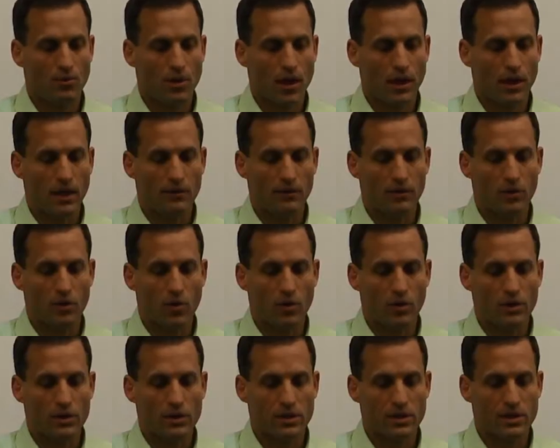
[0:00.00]
You might even
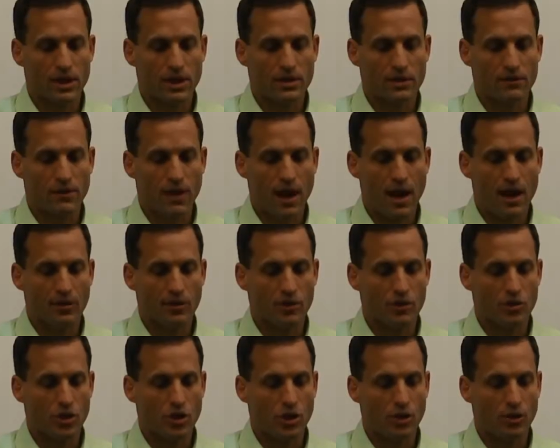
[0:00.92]
notice a sense of
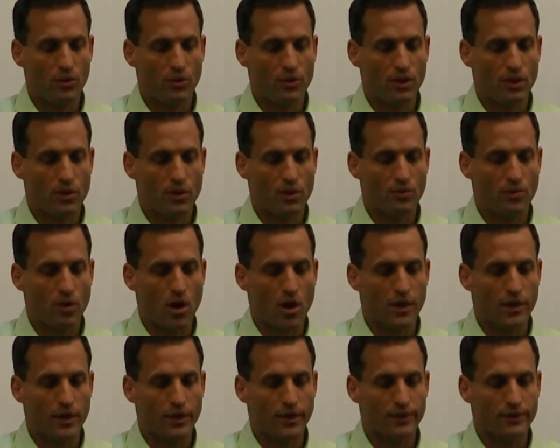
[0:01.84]
energy within your
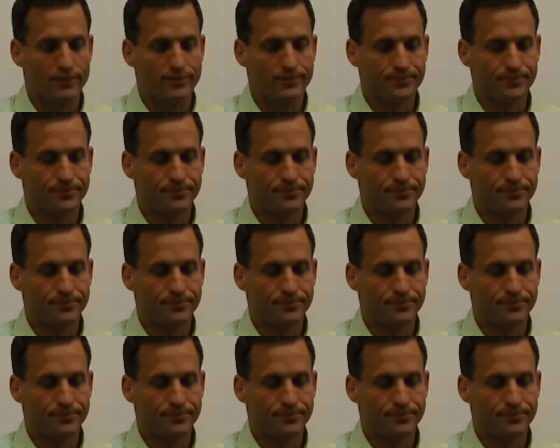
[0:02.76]
body.